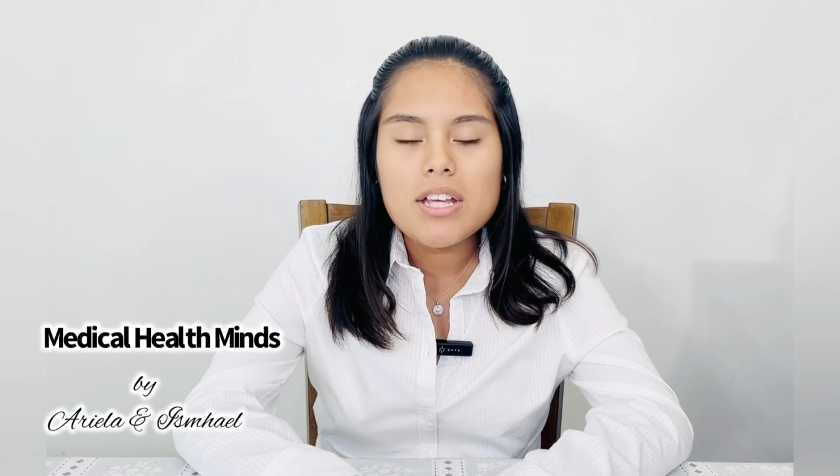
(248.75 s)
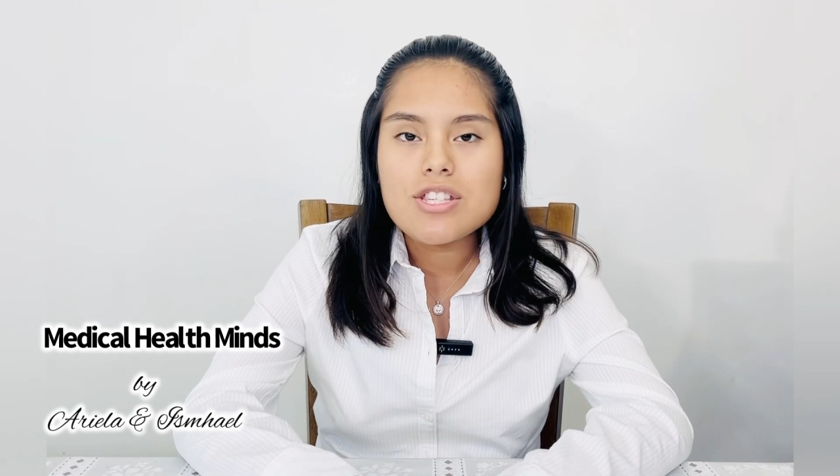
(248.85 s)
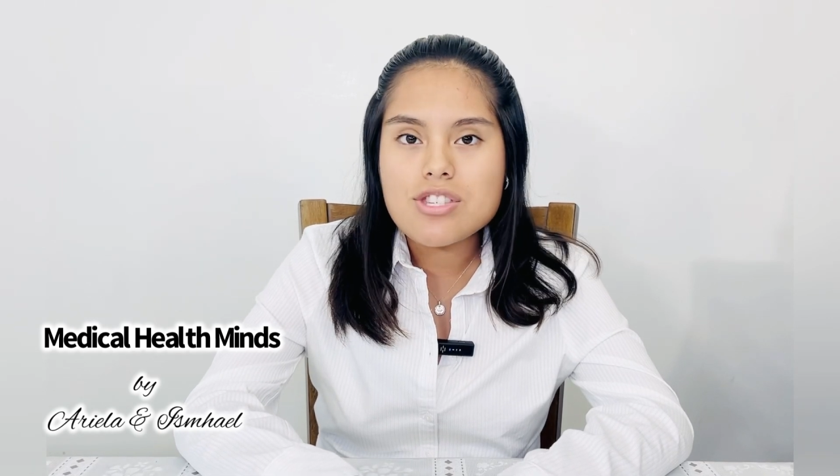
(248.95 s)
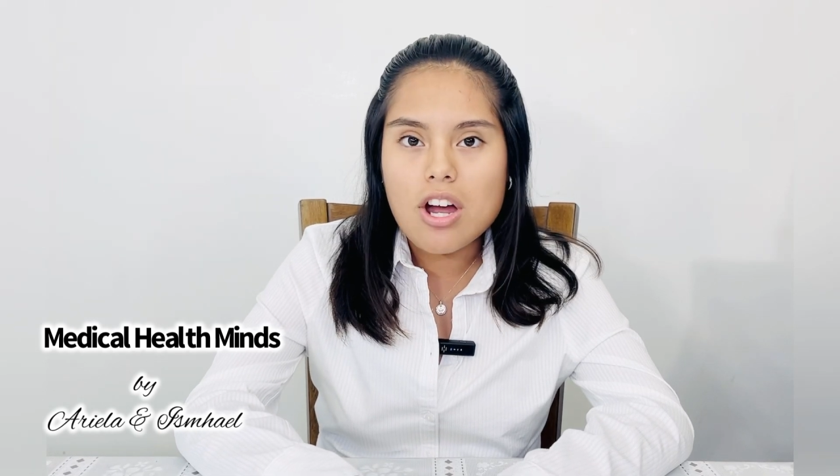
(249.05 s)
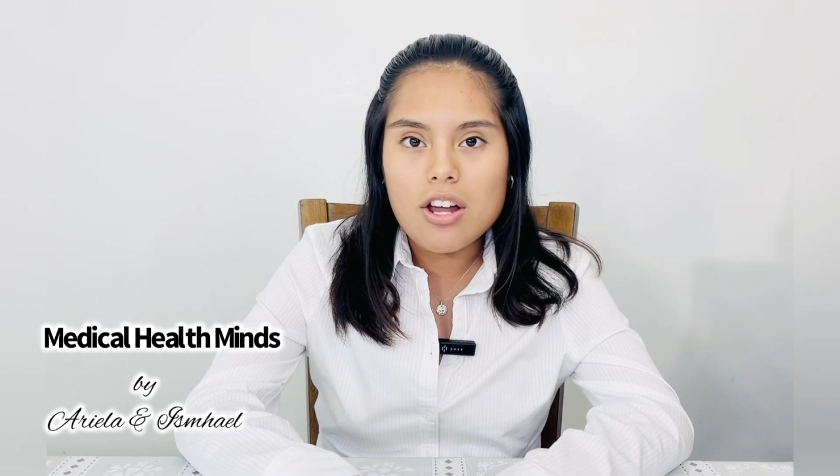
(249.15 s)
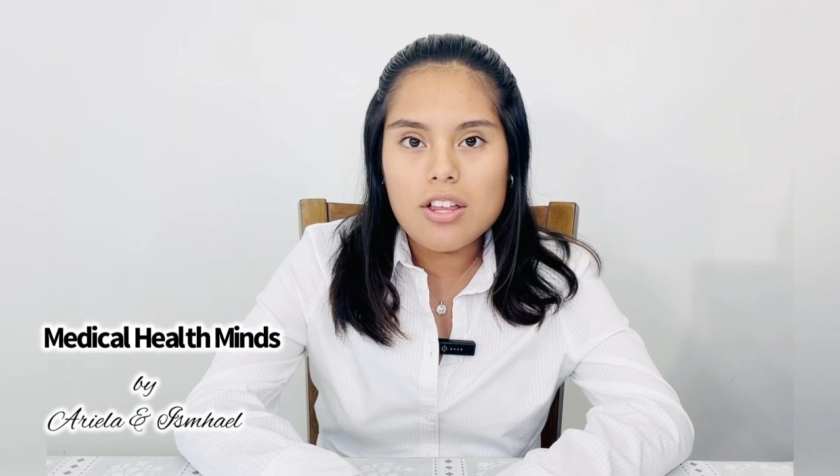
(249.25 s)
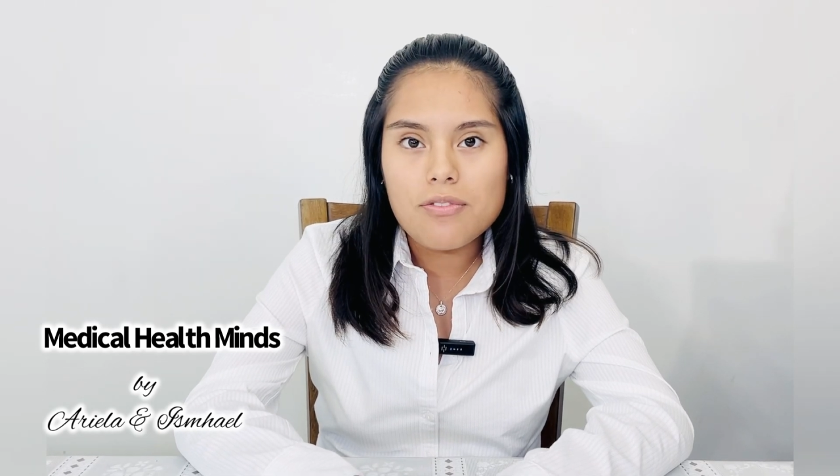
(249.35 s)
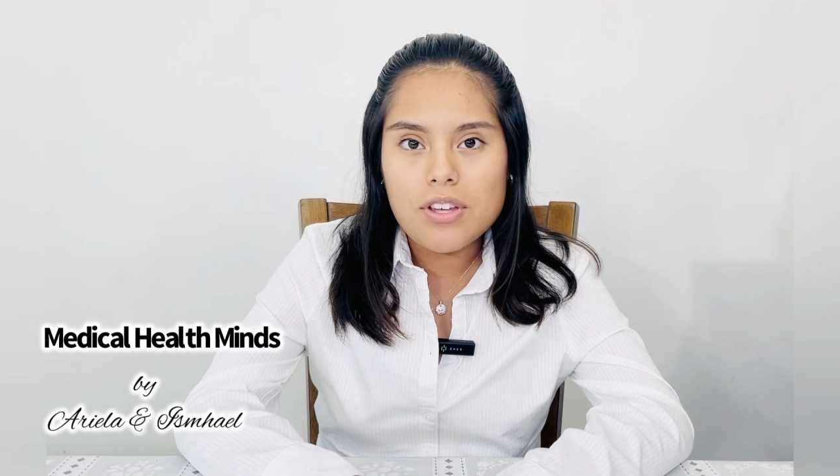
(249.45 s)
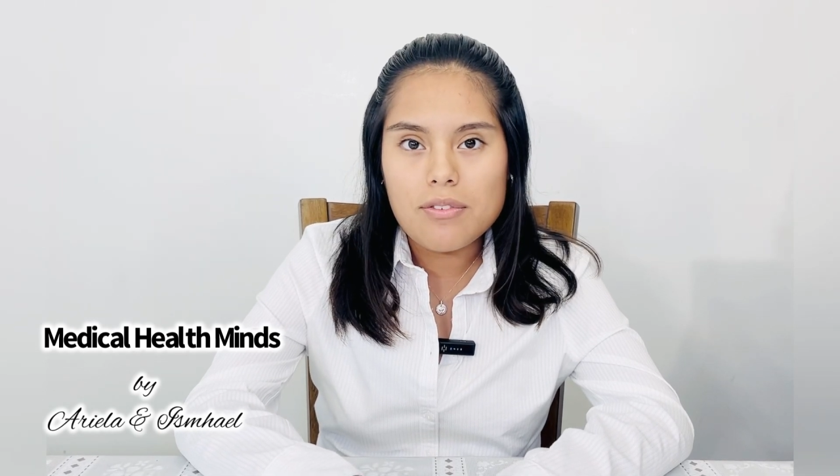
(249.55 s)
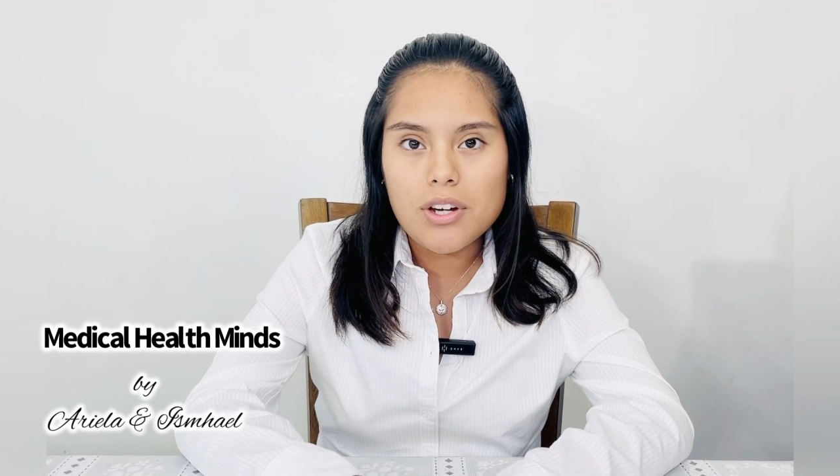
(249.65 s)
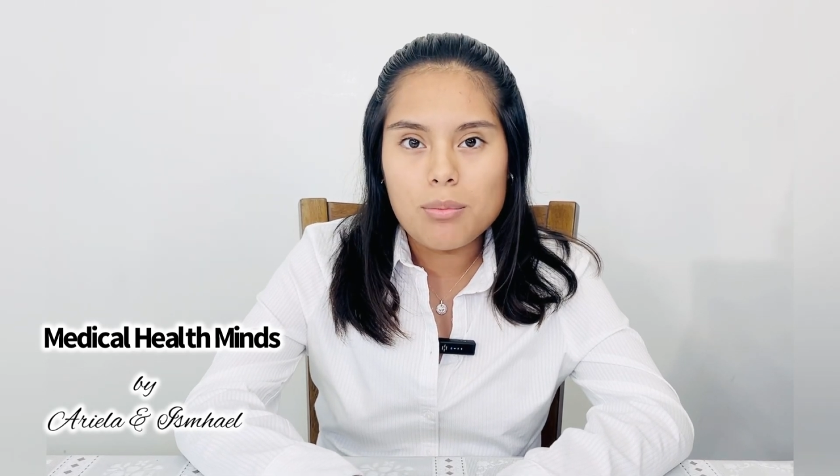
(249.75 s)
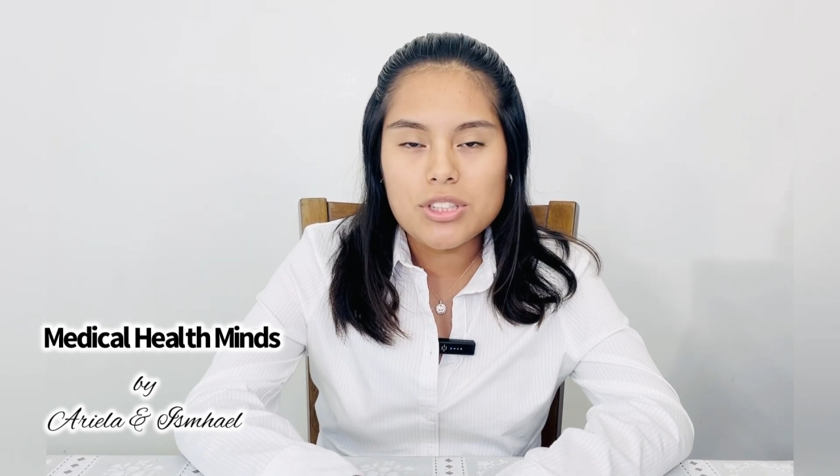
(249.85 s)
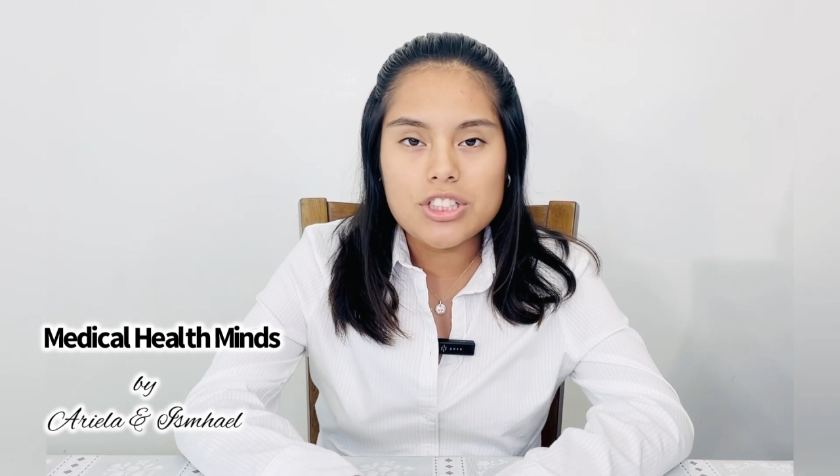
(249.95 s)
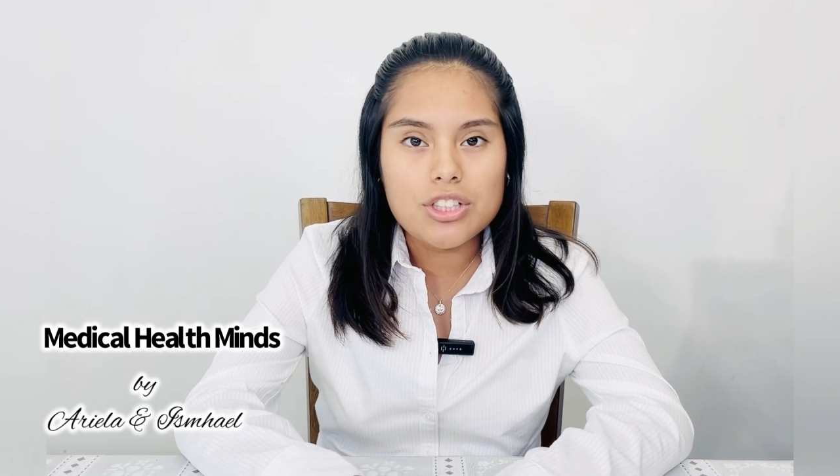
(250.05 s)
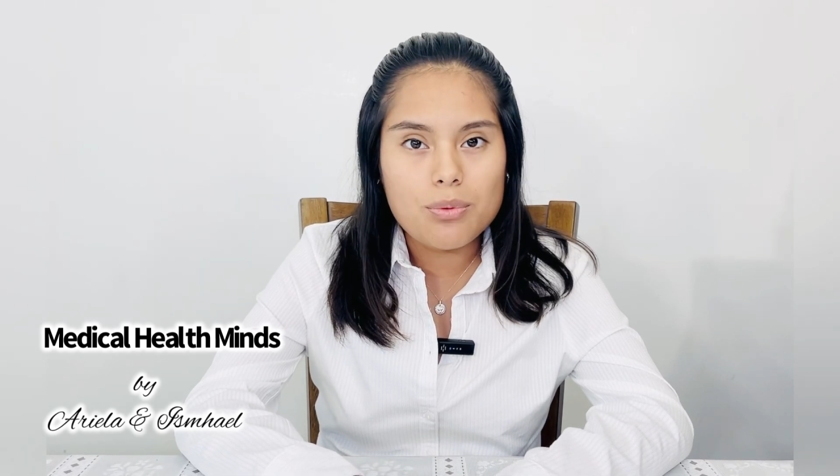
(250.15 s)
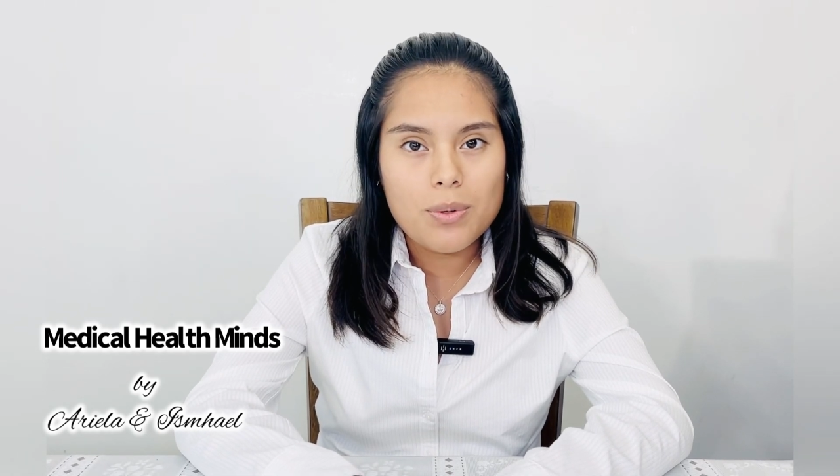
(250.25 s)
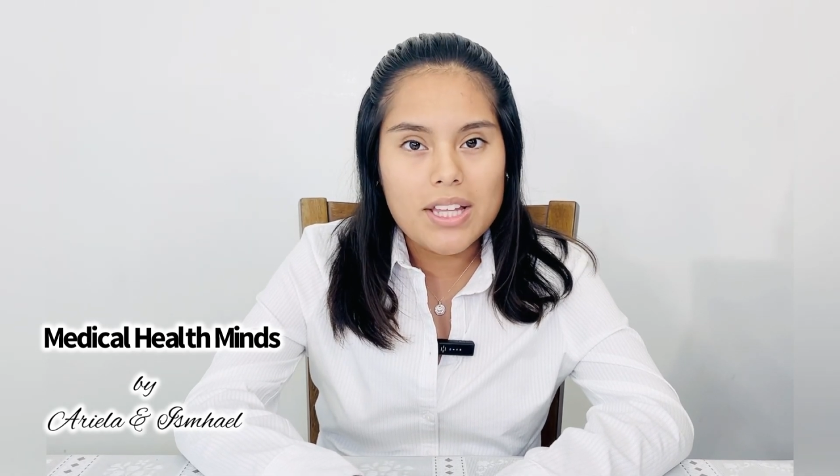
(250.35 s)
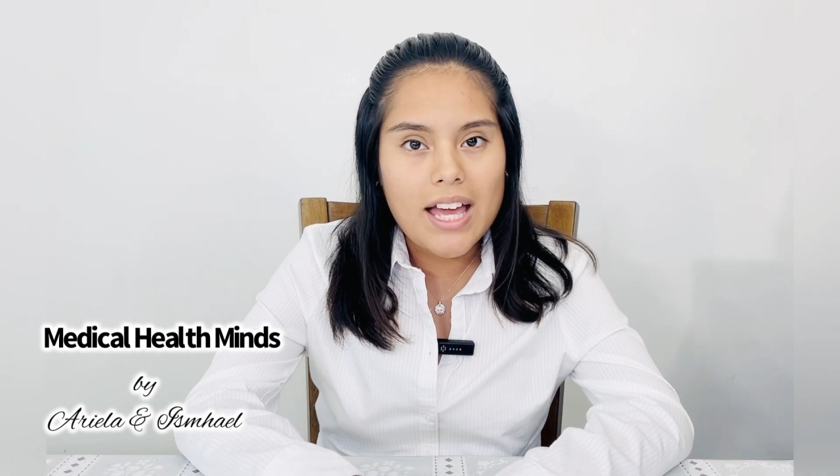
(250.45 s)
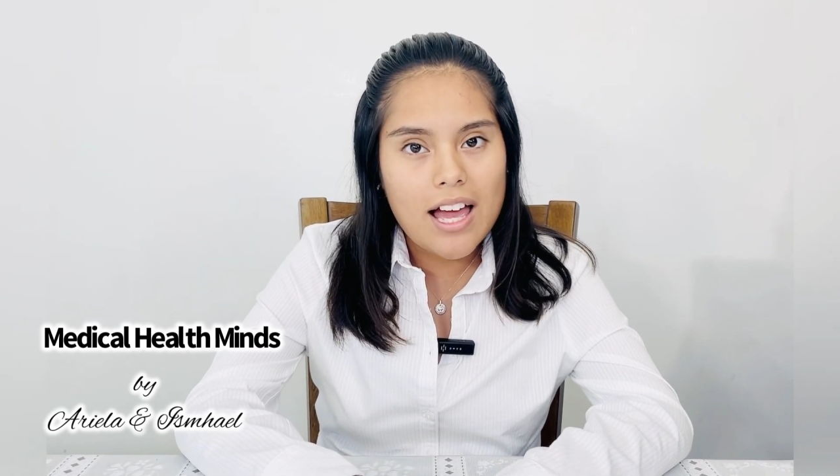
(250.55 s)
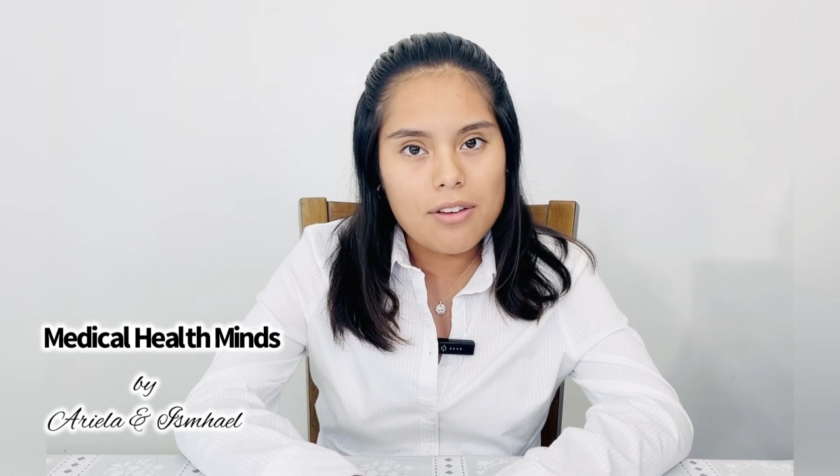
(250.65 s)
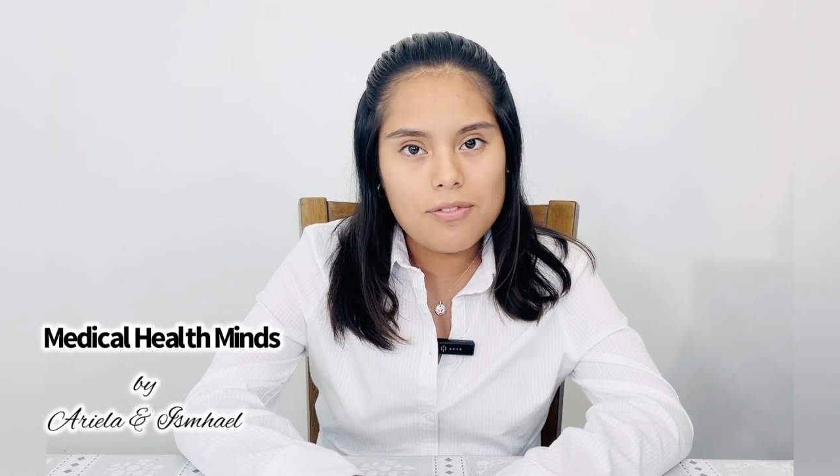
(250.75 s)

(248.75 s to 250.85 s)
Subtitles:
scarlet fever, which is a really high